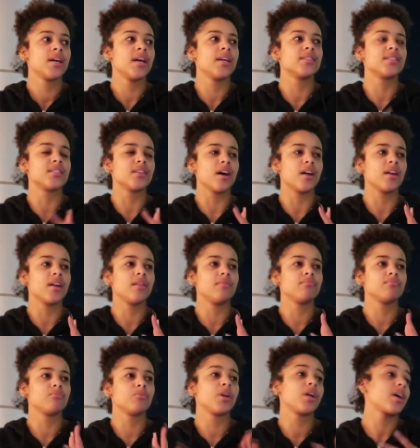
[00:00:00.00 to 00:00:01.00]
and
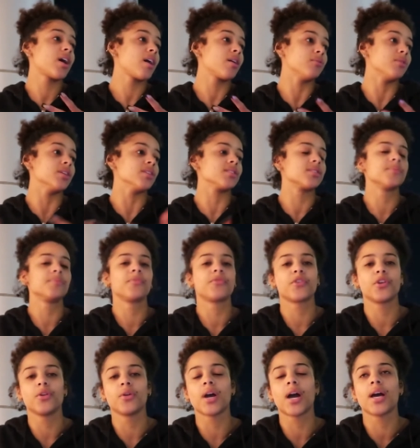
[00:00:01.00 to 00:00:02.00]
sudden, when it kind of was
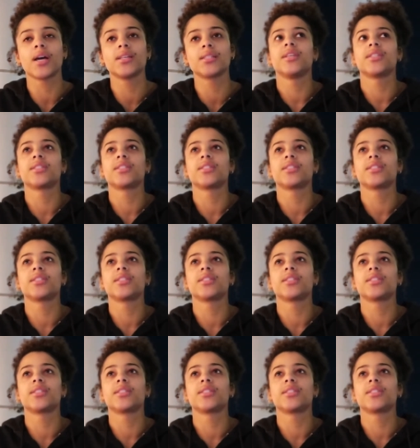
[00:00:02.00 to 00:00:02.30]
for you guys.